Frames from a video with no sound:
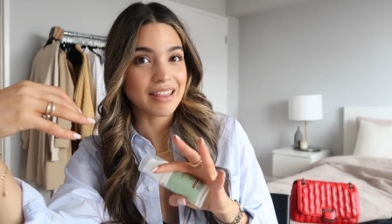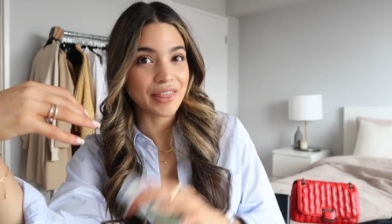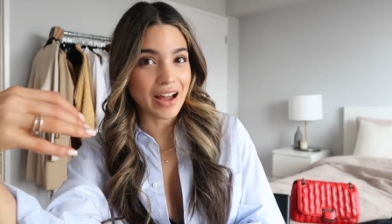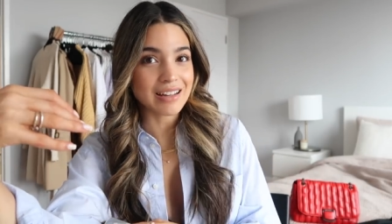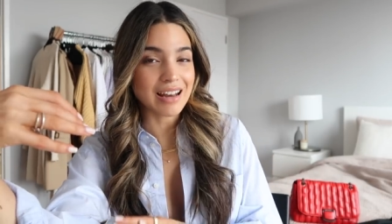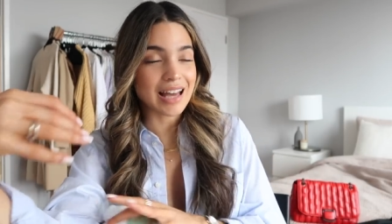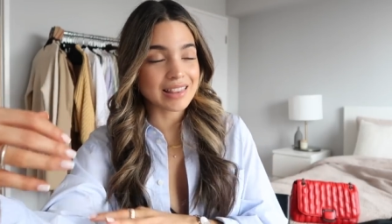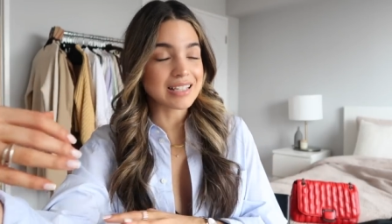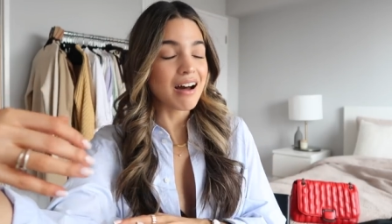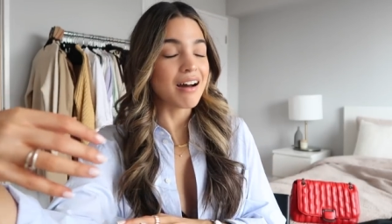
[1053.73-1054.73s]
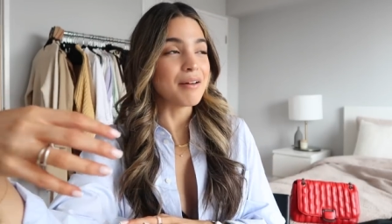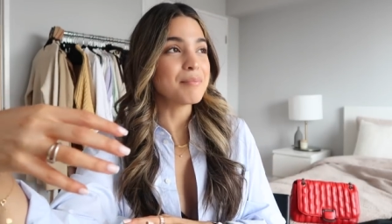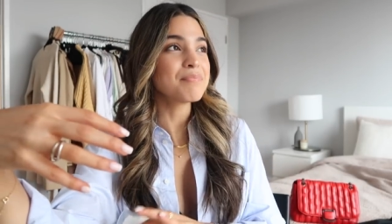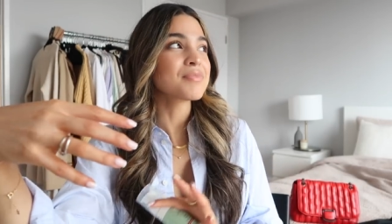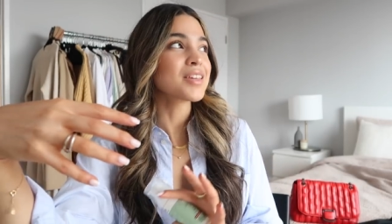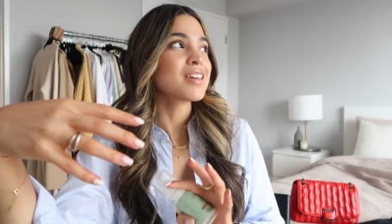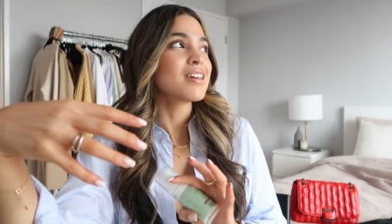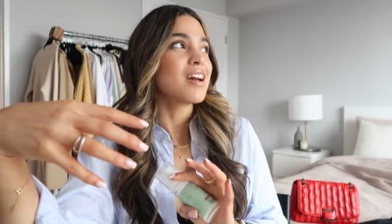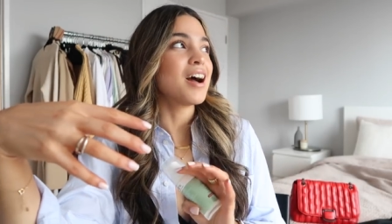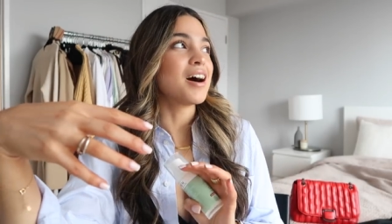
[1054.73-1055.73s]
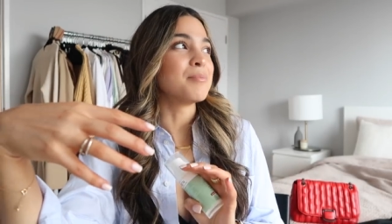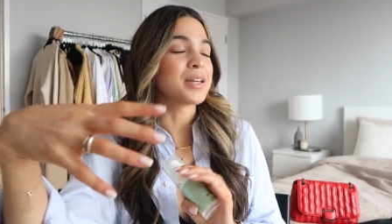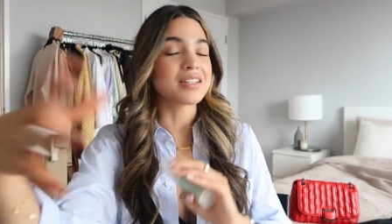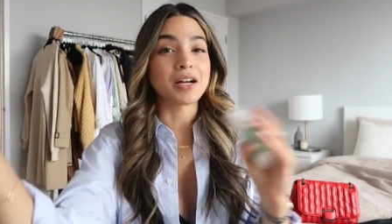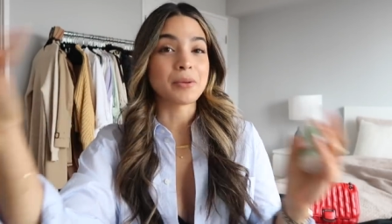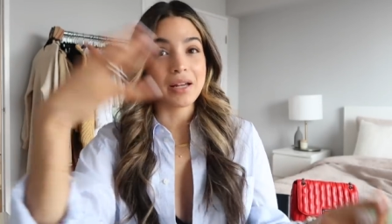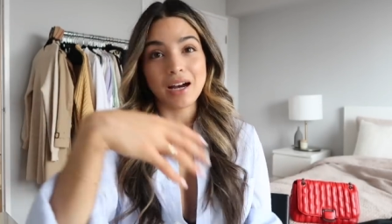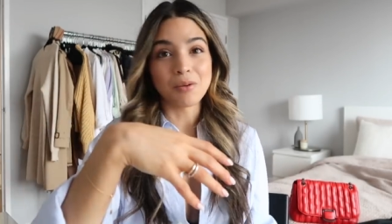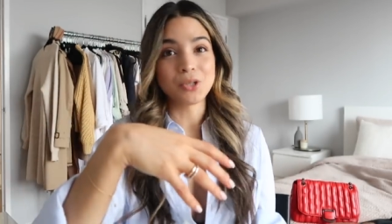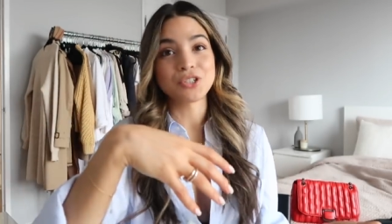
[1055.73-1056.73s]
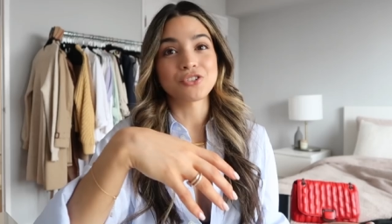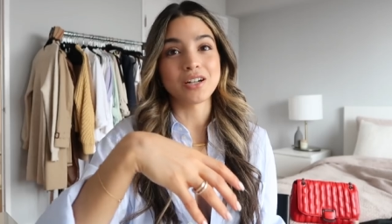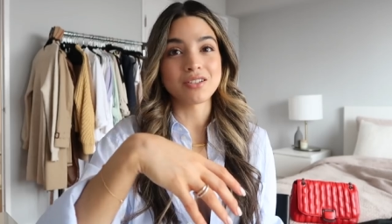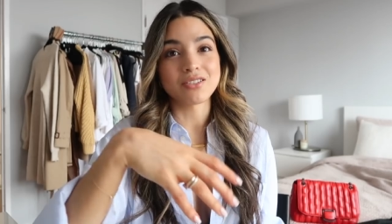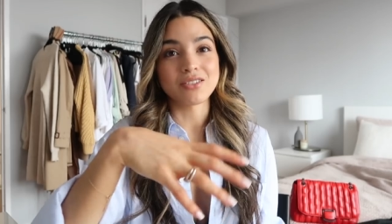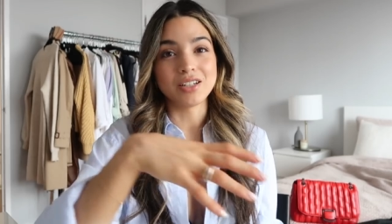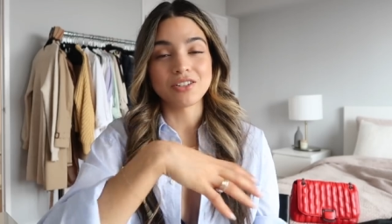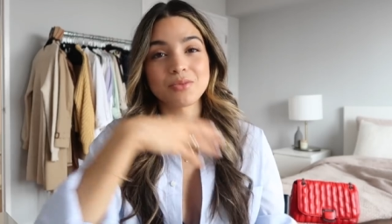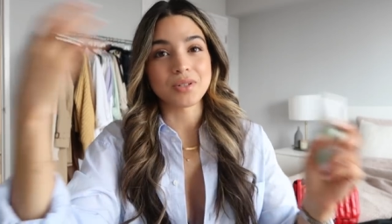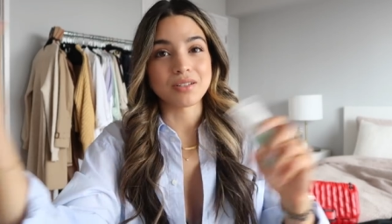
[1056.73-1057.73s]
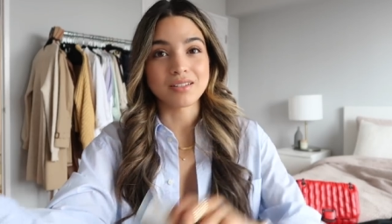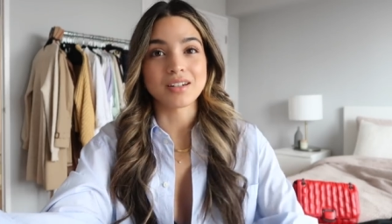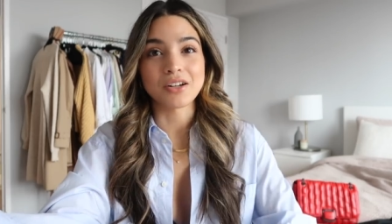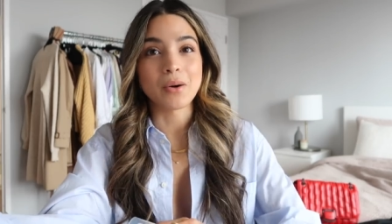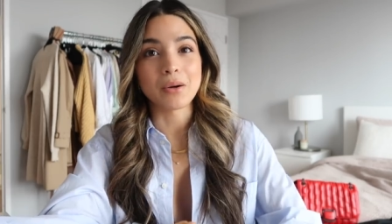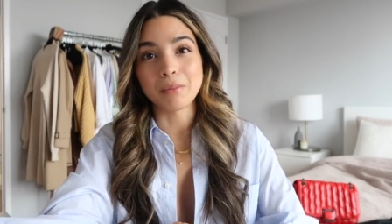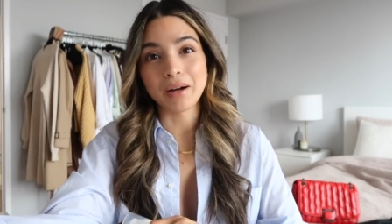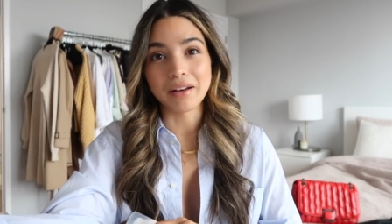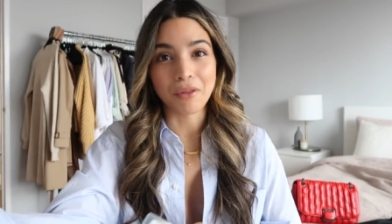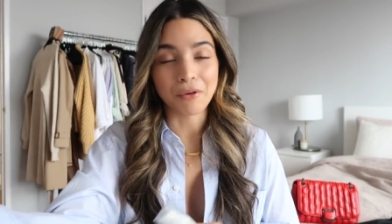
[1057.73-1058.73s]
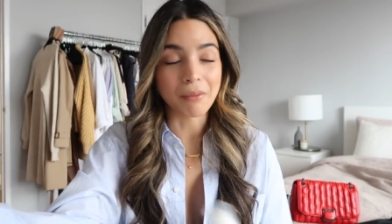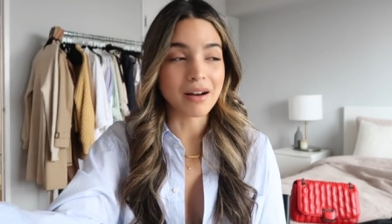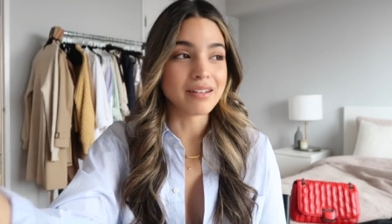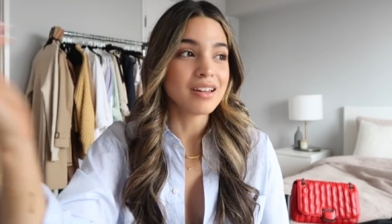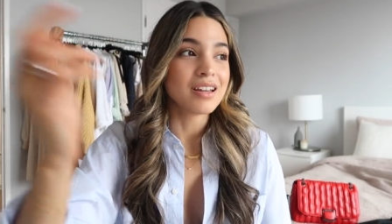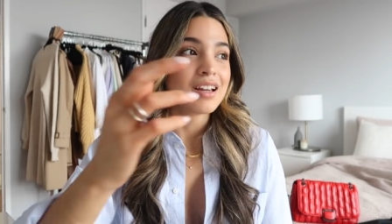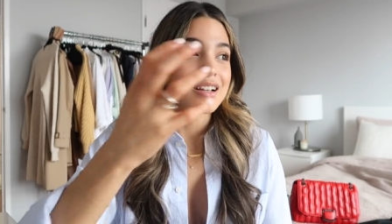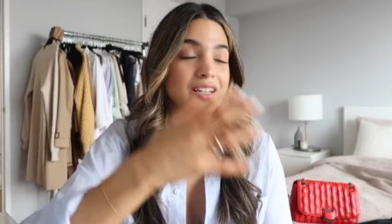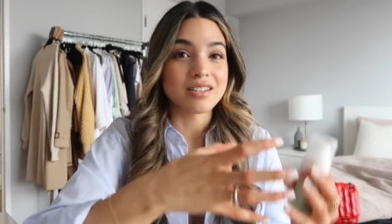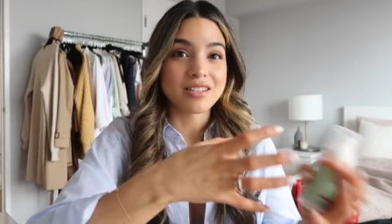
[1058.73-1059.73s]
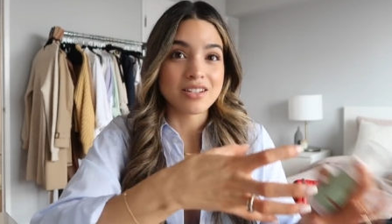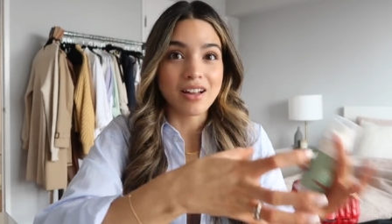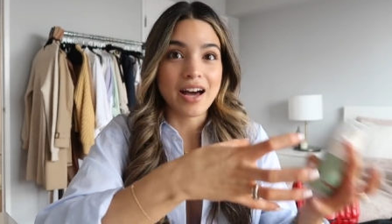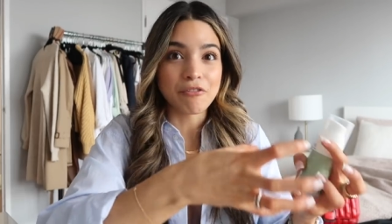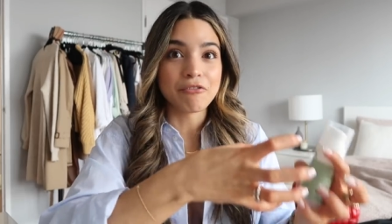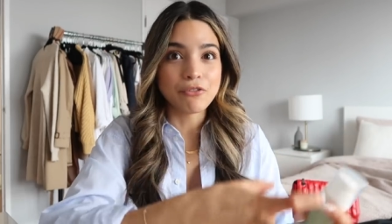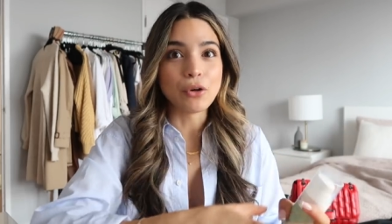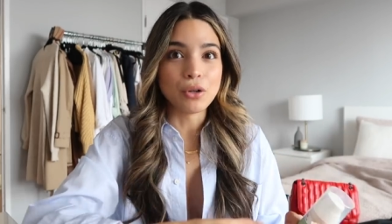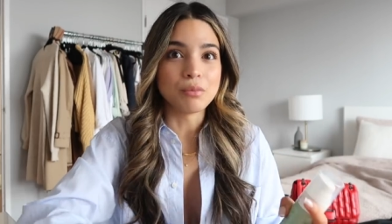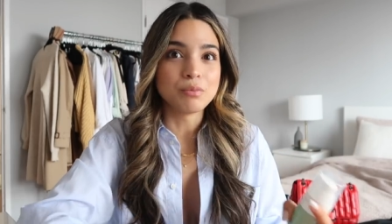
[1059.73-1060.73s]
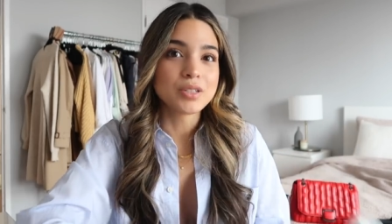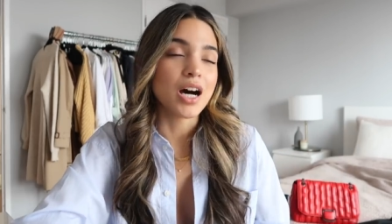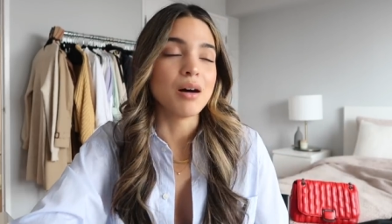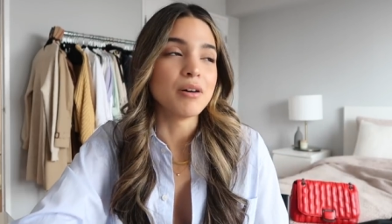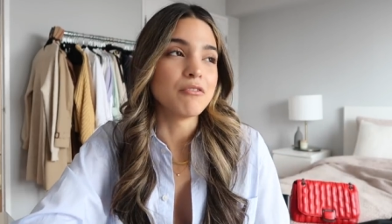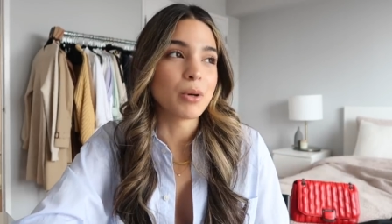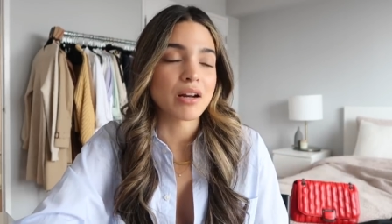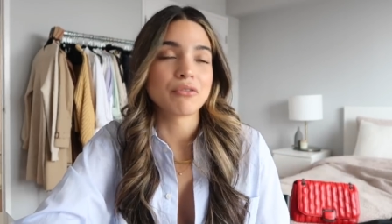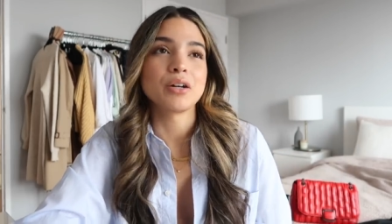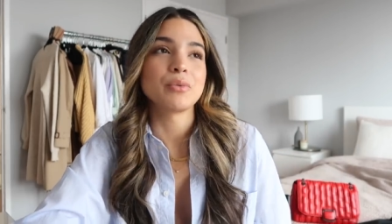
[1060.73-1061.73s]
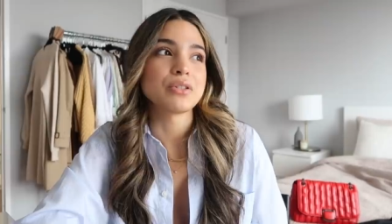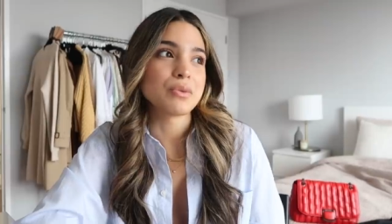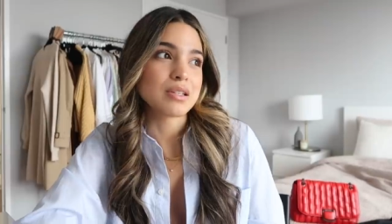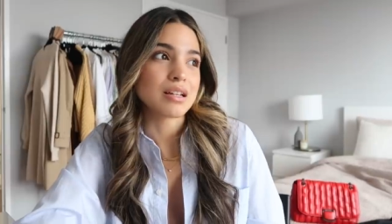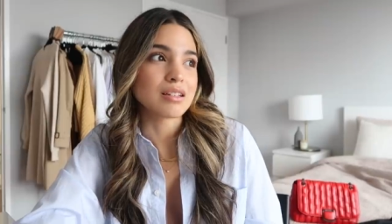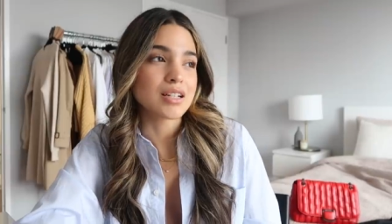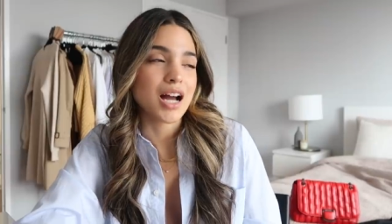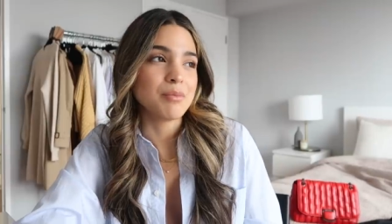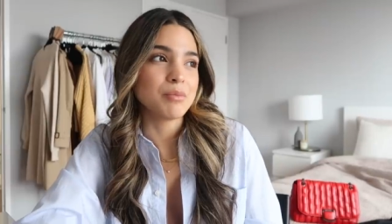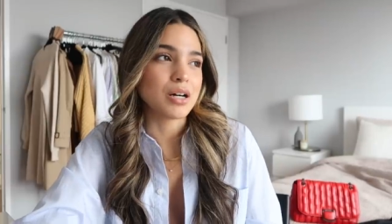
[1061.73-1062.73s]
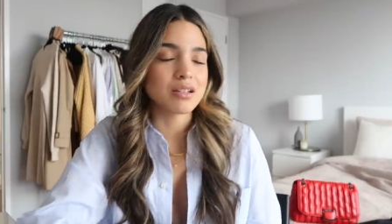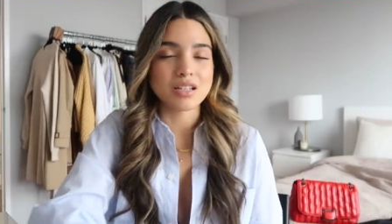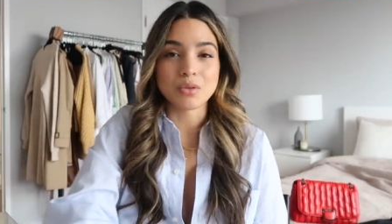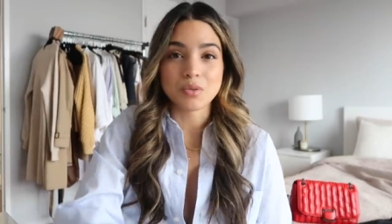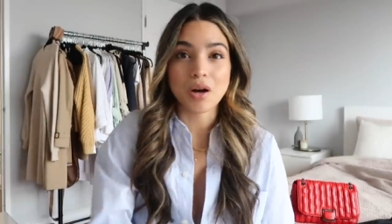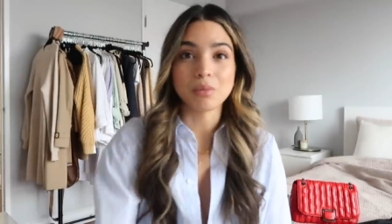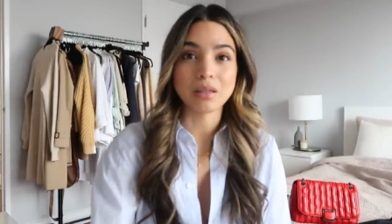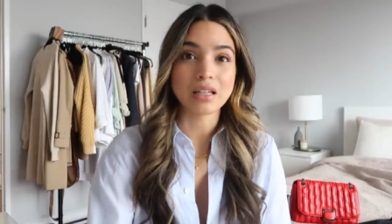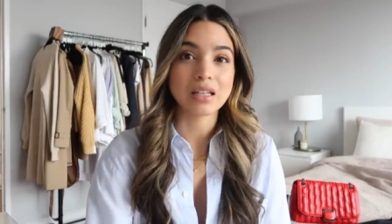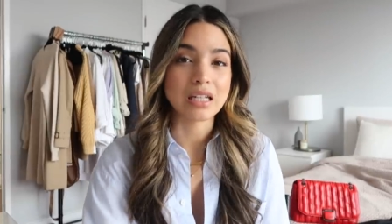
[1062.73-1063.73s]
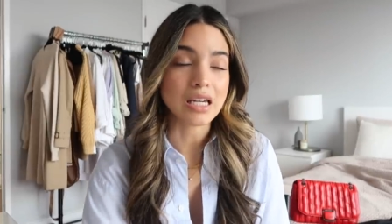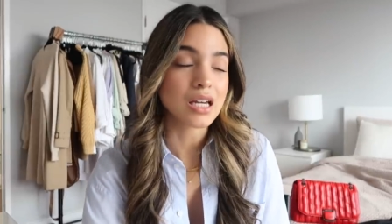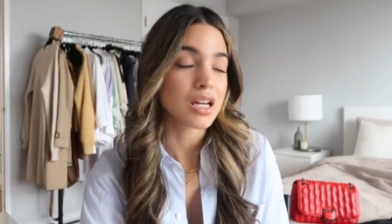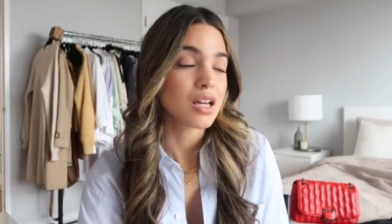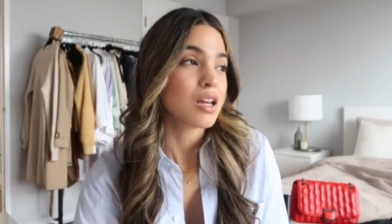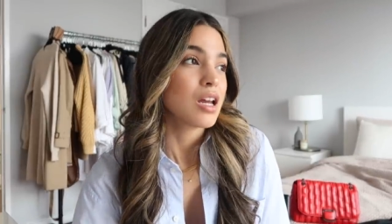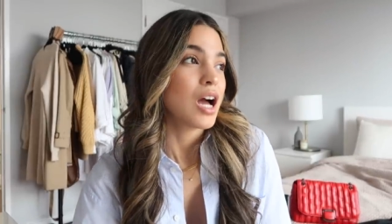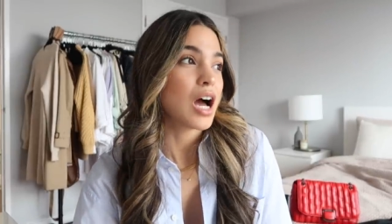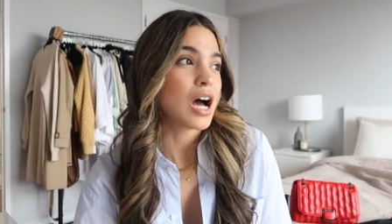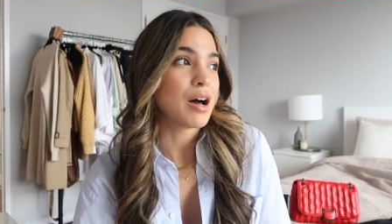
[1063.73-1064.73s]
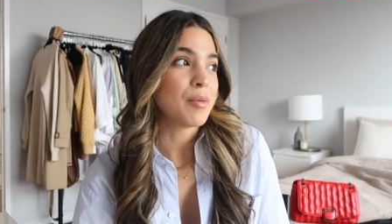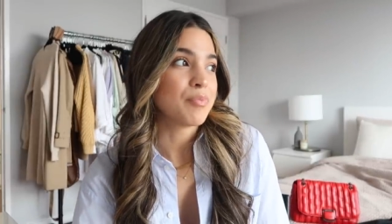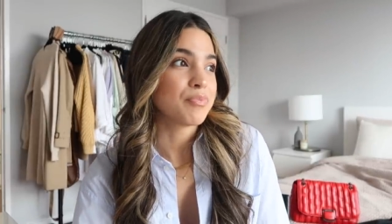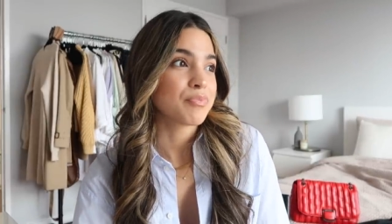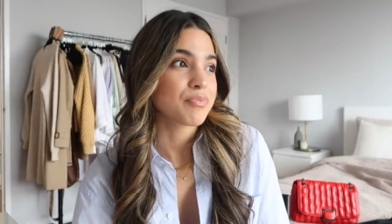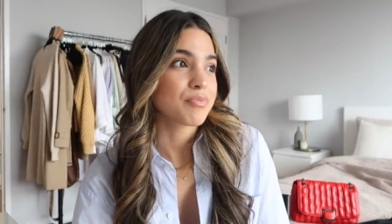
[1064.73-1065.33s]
that at the time um, because I already had a moisturizer so I just wasn't gonna go out and buy another one because I still had a full tub of whatever I was using at the time honestly it was probably Clinique um,